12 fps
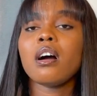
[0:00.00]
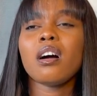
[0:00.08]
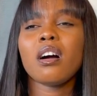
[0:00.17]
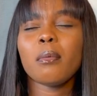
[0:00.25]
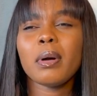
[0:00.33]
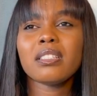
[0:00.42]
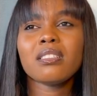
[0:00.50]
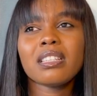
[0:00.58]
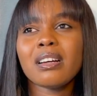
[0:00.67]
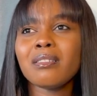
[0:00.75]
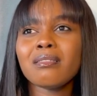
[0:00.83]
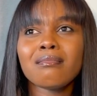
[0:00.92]
um i think
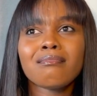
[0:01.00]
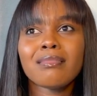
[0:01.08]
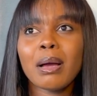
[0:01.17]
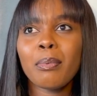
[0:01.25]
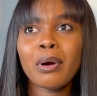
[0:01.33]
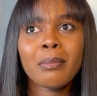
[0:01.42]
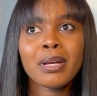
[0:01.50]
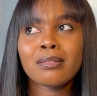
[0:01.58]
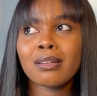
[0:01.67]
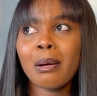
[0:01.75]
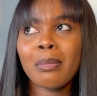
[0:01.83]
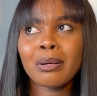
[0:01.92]
that appointment
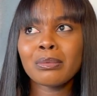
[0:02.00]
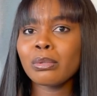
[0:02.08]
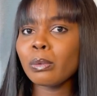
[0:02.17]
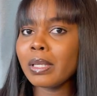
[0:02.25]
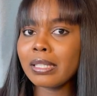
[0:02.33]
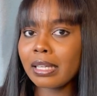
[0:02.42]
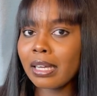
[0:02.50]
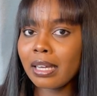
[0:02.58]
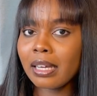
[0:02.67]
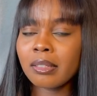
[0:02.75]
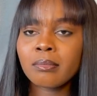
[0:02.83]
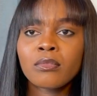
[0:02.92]
took about two weeks
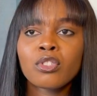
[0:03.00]
again